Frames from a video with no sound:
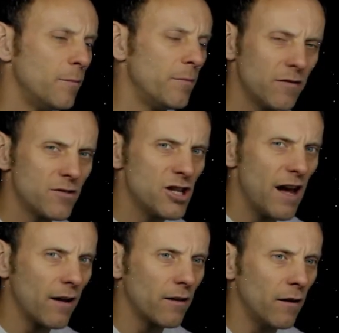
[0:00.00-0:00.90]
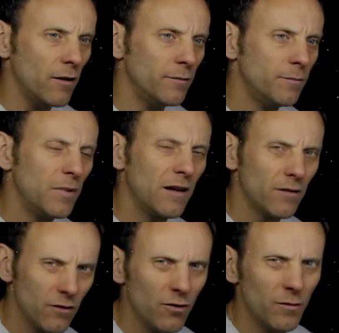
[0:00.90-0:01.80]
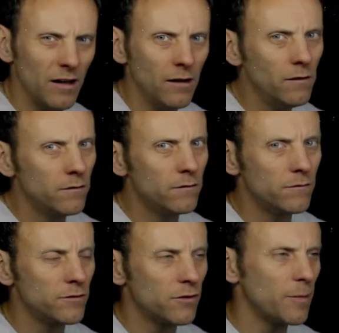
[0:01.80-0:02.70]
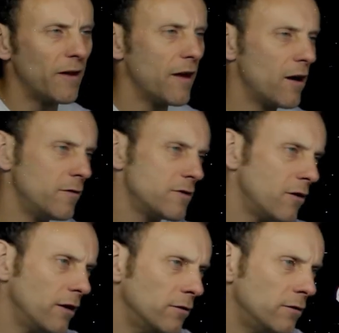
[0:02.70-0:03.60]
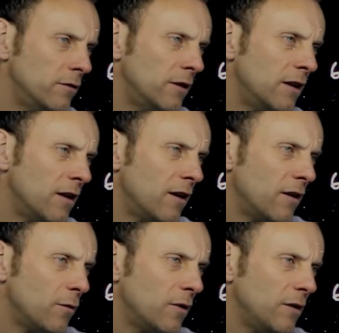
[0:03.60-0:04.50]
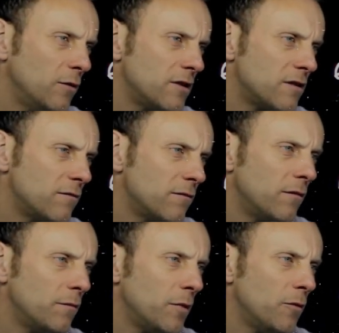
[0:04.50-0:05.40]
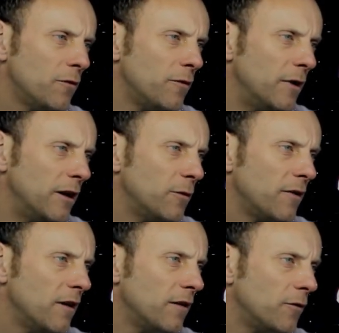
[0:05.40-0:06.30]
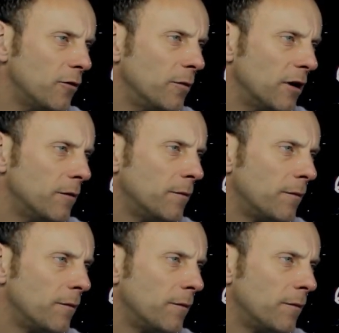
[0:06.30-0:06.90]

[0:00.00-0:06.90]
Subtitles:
Bit of a check though, because normally, talking about the area of a triangle, we would be more familiar with this formula.